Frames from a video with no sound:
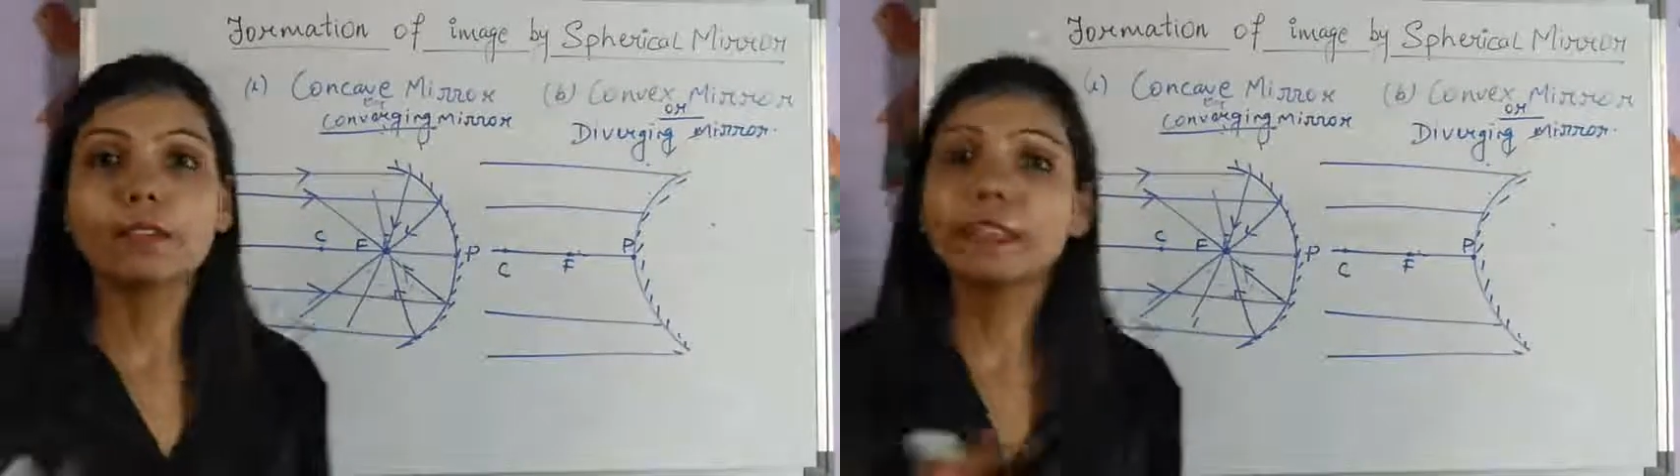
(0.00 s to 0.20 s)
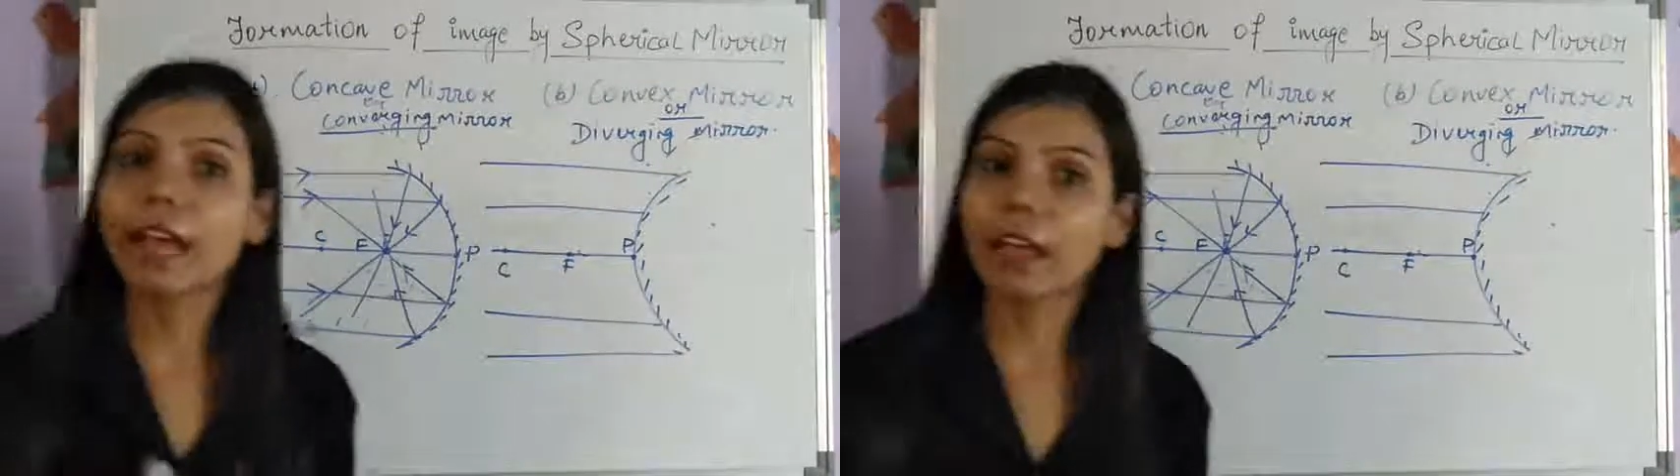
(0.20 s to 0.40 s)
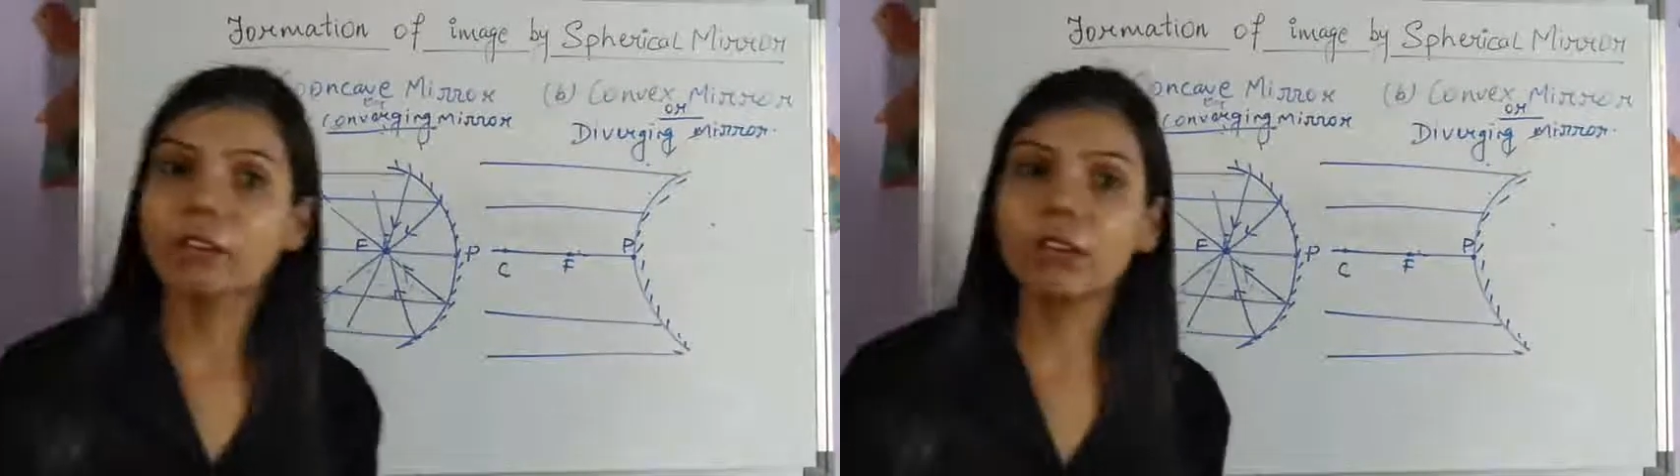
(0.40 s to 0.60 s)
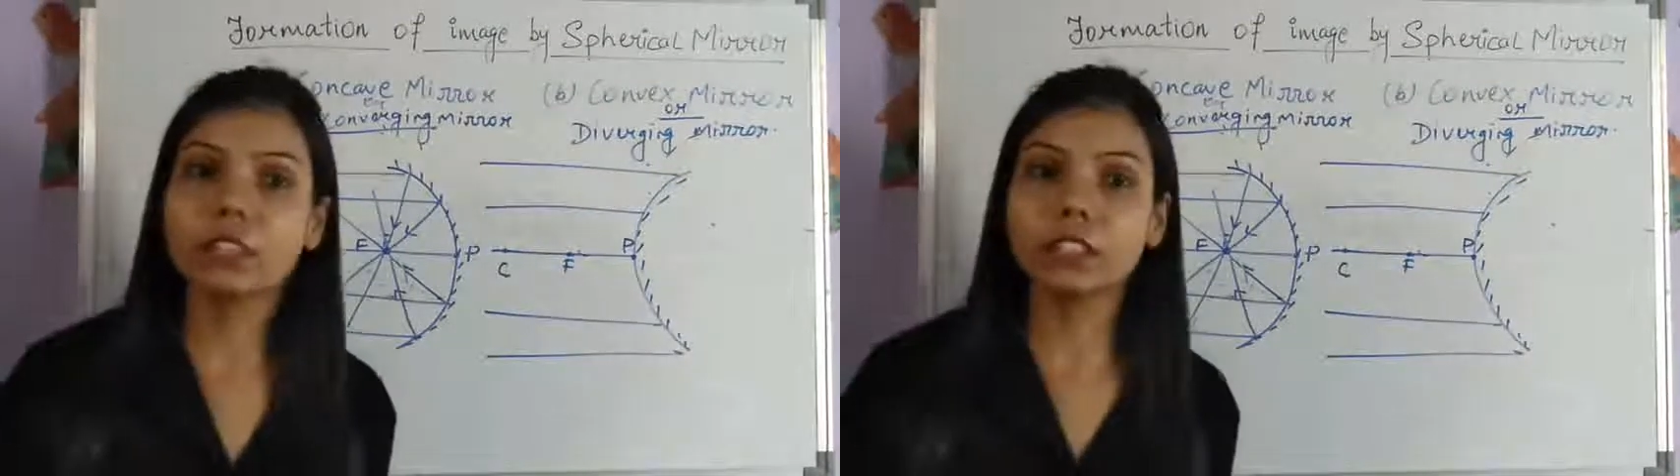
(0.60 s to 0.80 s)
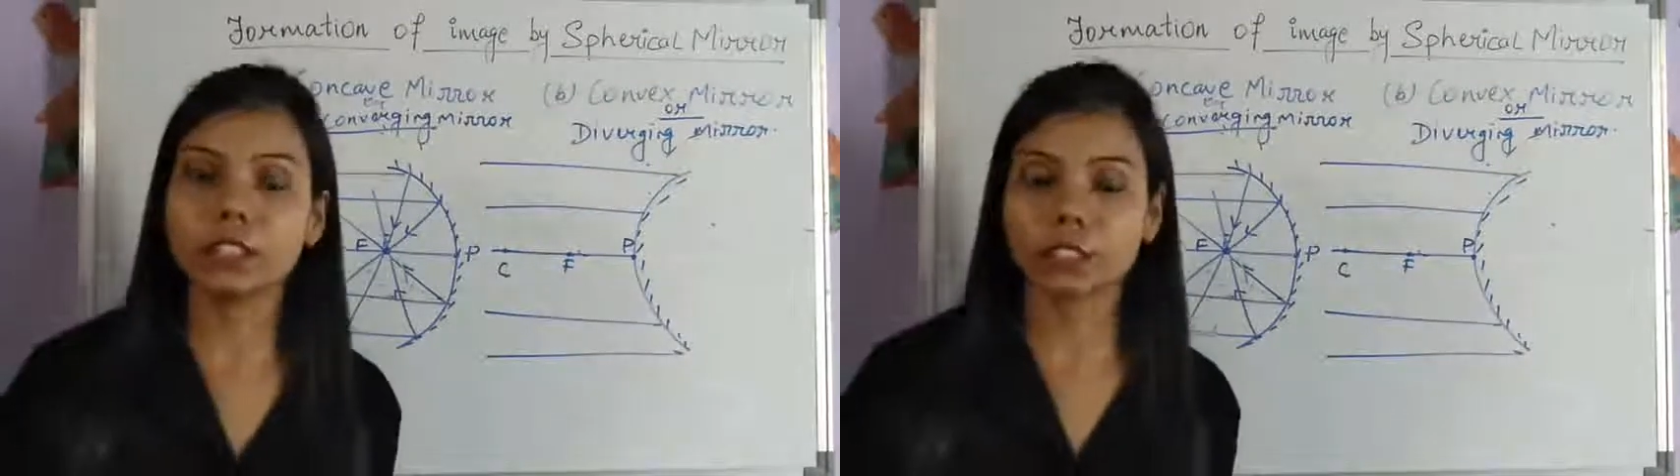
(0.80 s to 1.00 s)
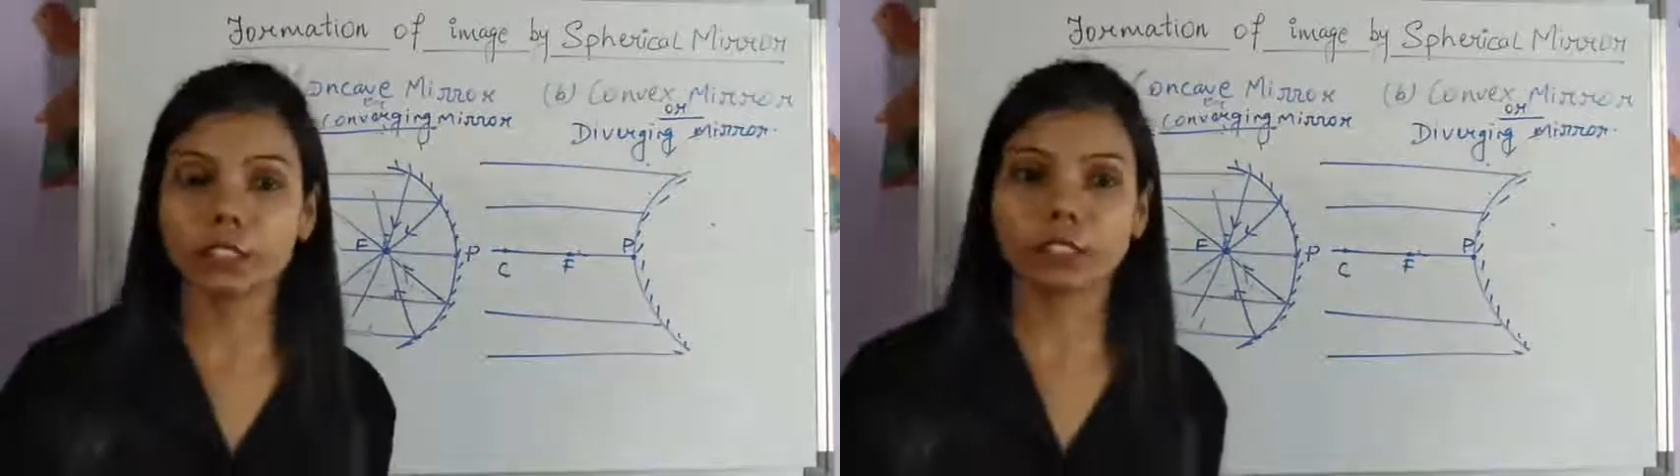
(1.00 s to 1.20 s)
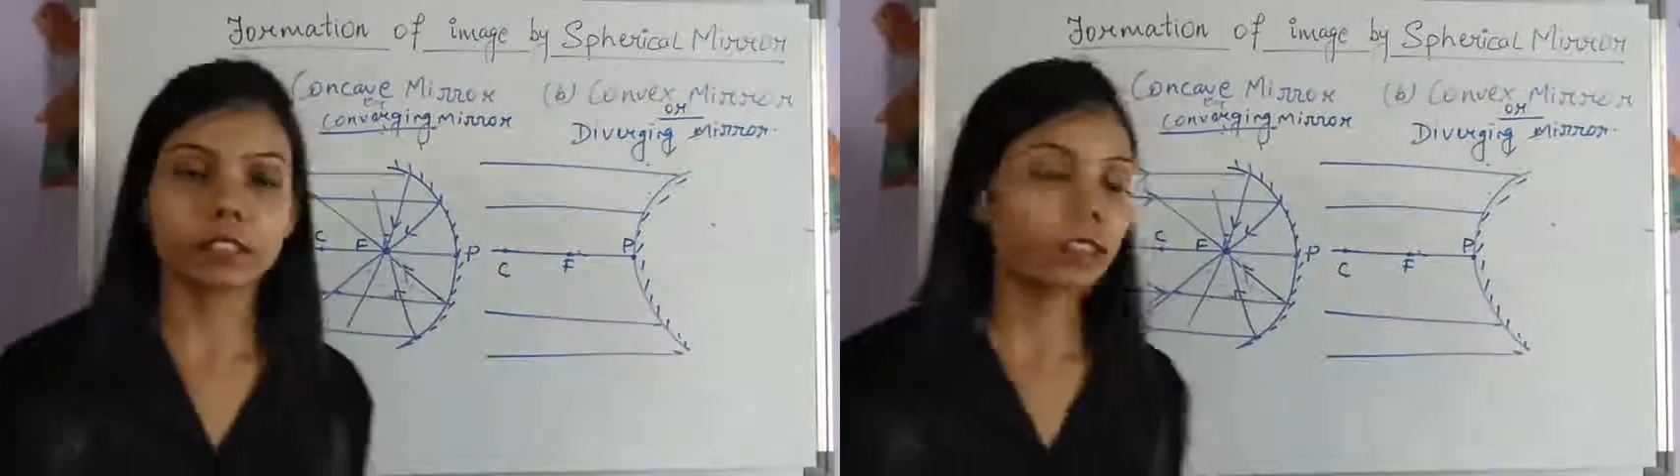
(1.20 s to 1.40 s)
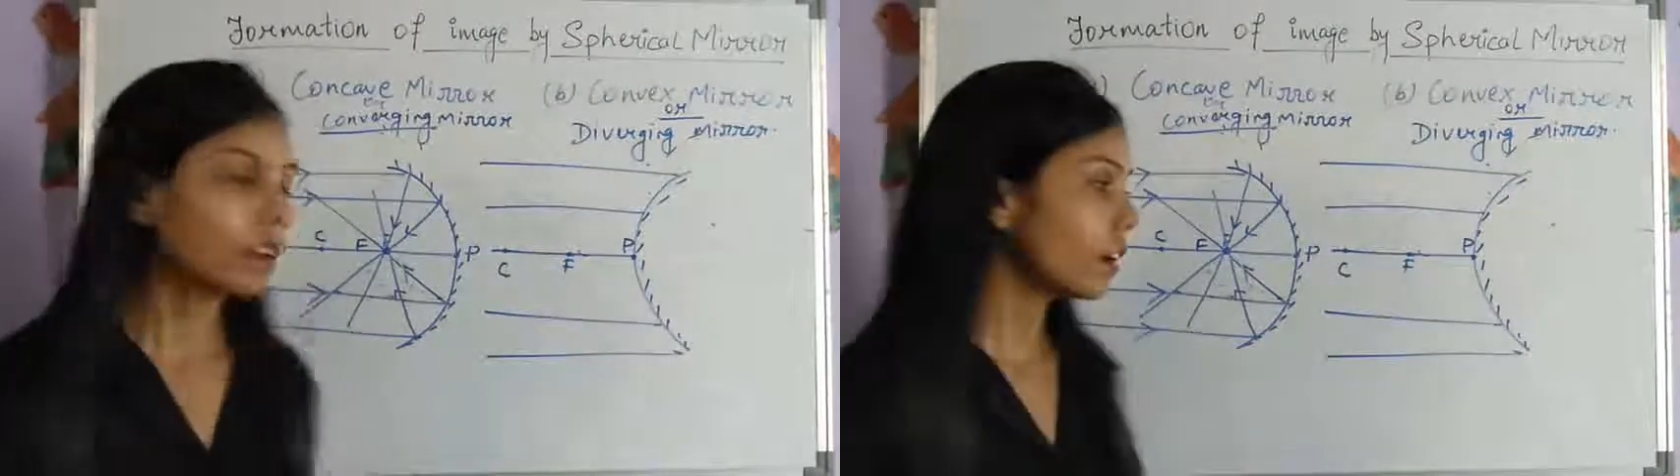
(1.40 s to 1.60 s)
divergence.
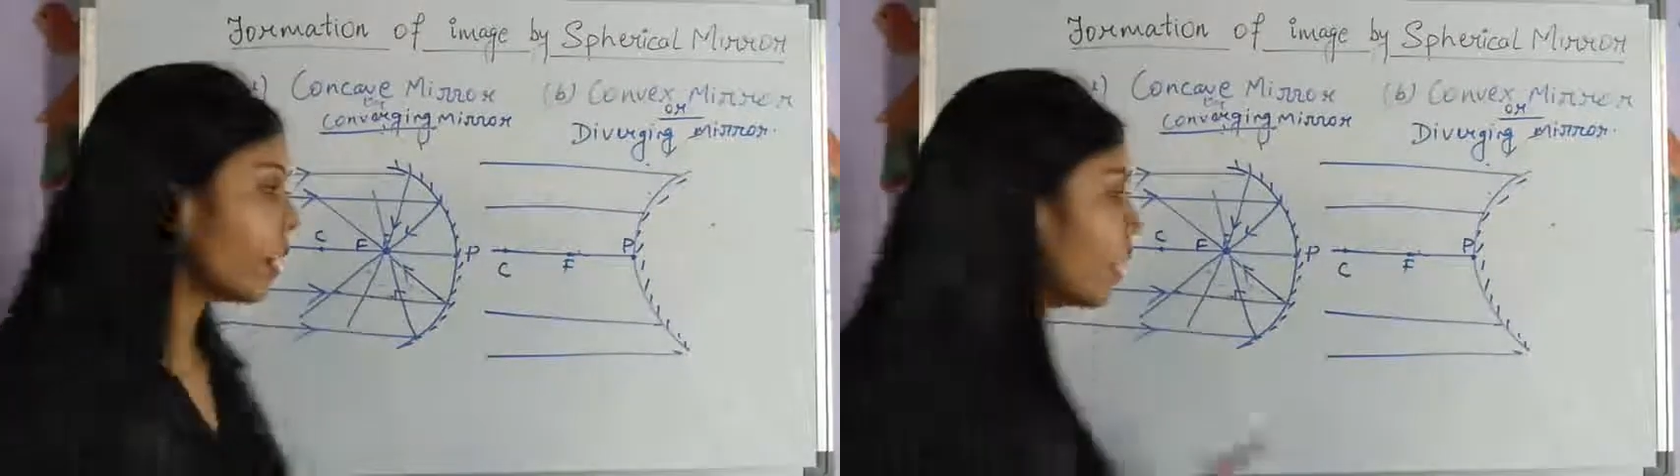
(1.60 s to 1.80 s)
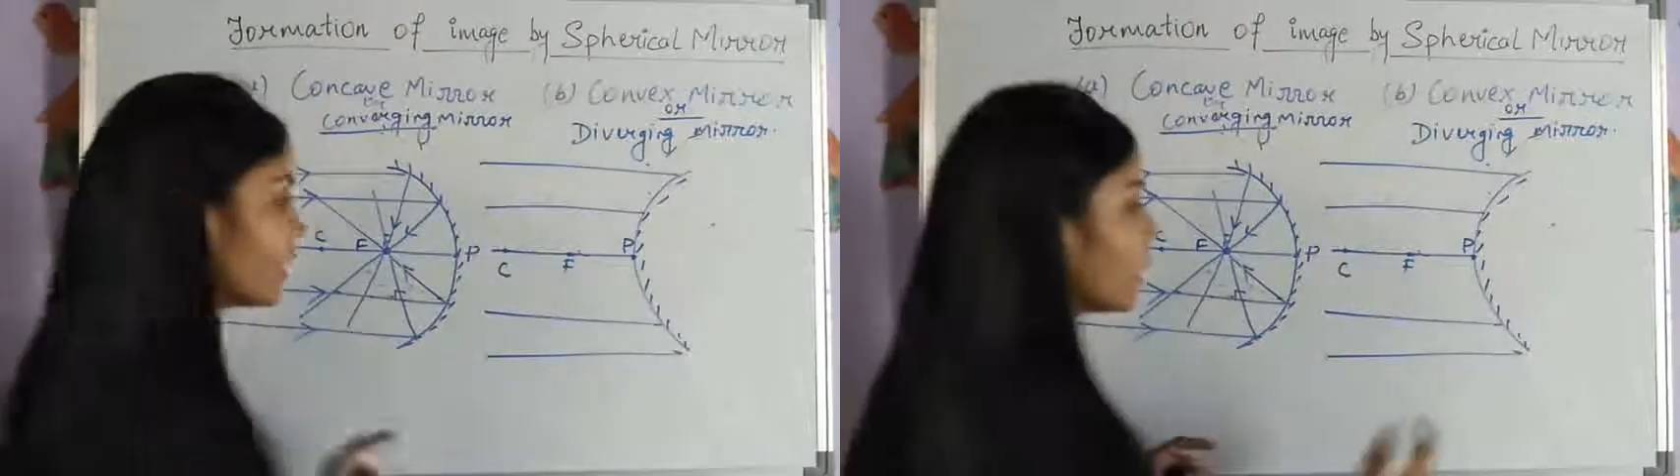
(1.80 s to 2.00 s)
Correct?